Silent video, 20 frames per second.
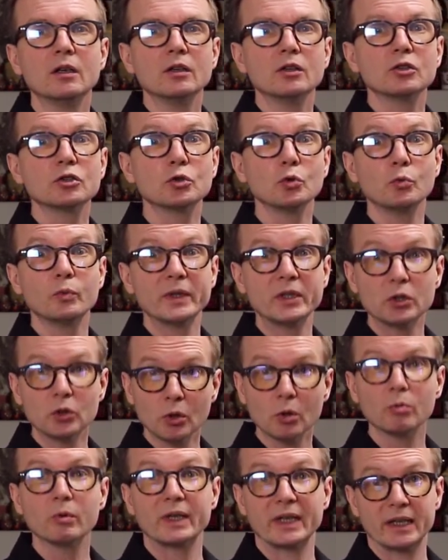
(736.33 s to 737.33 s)
So we
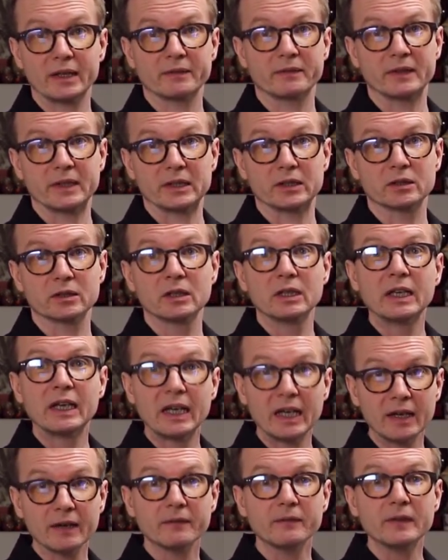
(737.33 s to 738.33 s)
know what F is.
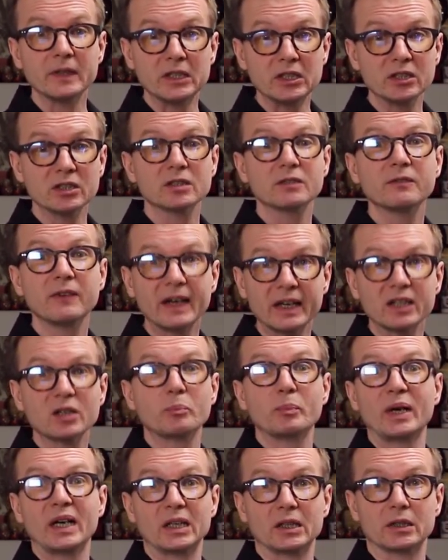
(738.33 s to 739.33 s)
F is fighter
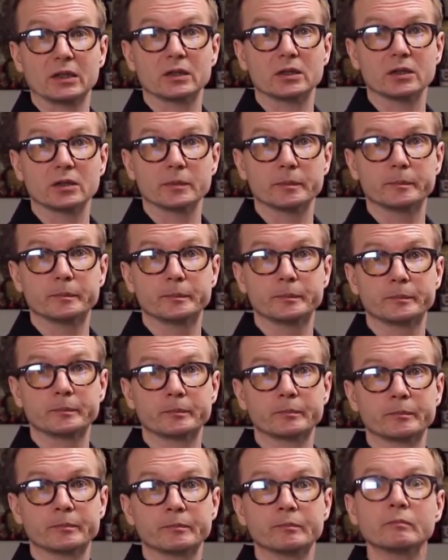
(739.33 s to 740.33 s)
pilots.
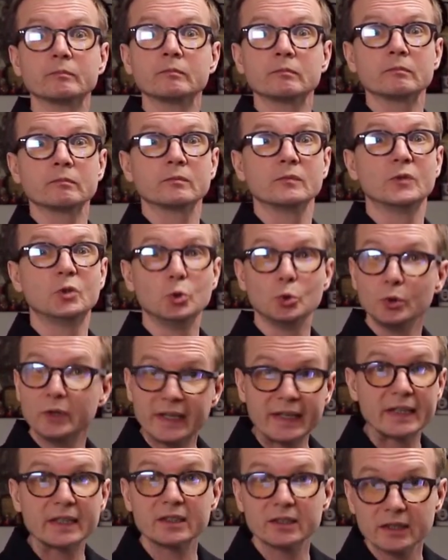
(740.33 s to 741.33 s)
Do
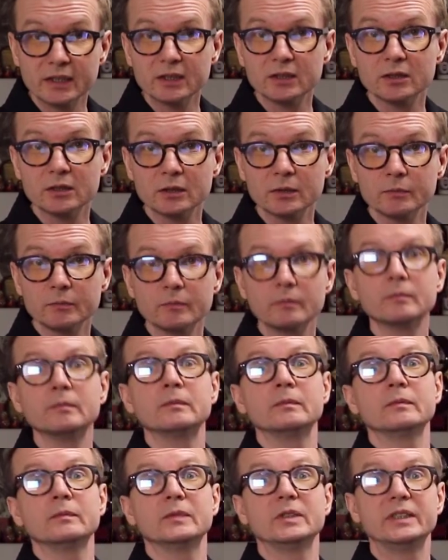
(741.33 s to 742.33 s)
they exist?
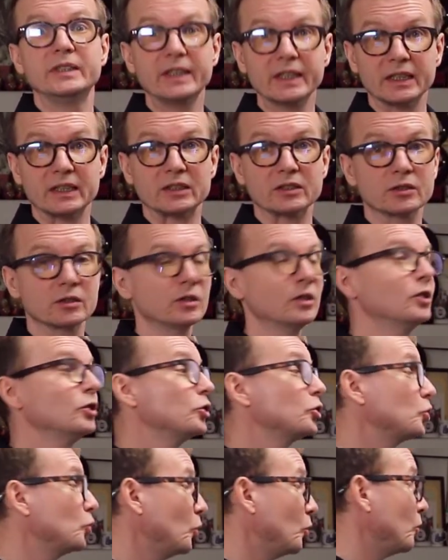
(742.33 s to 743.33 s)
Yes.
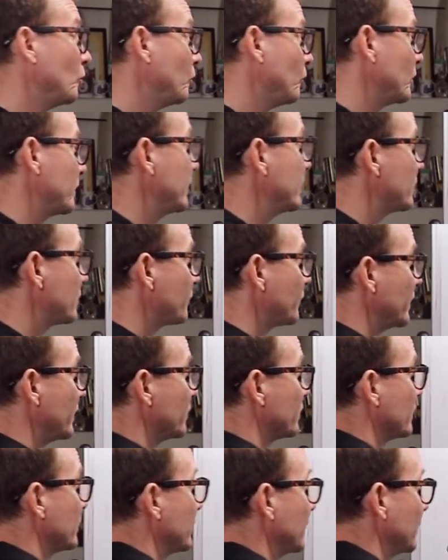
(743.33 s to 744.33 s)
So for this
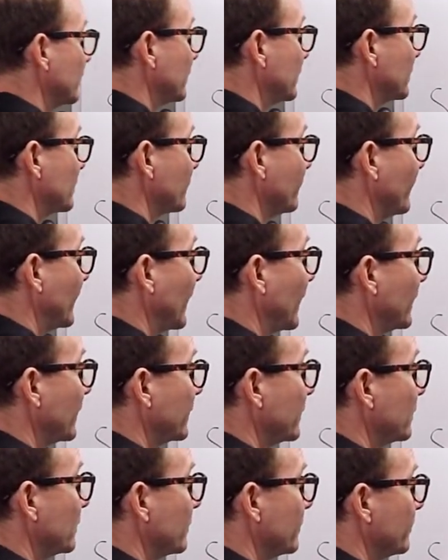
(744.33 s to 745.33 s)
reason, it is
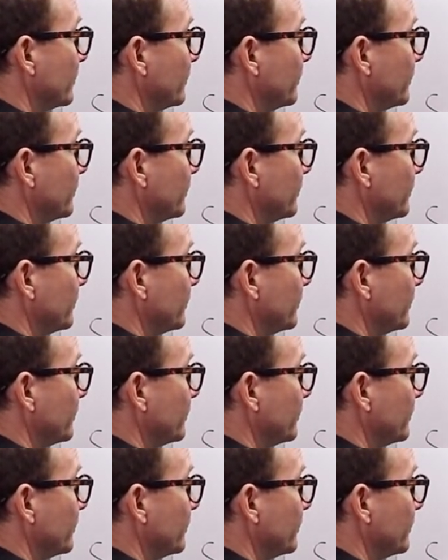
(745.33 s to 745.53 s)
valid